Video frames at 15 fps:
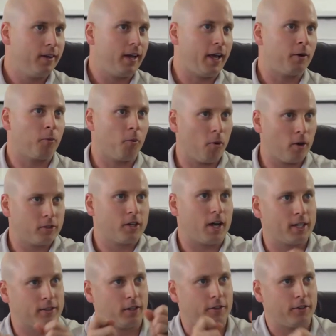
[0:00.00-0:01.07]
And we're
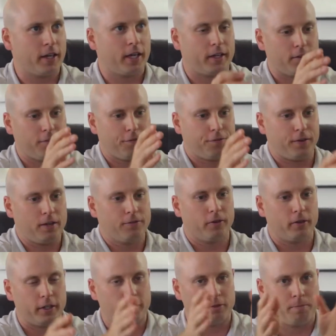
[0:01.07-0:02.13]
taught to think
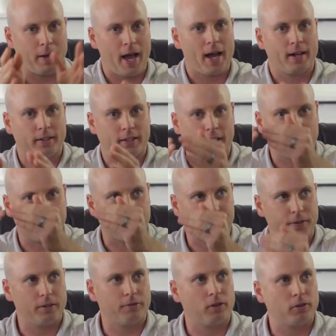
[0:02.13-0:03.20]
fever is bad, get the
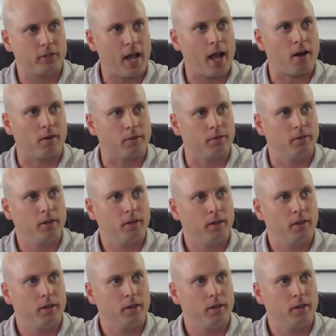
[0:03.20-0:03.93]
fever down,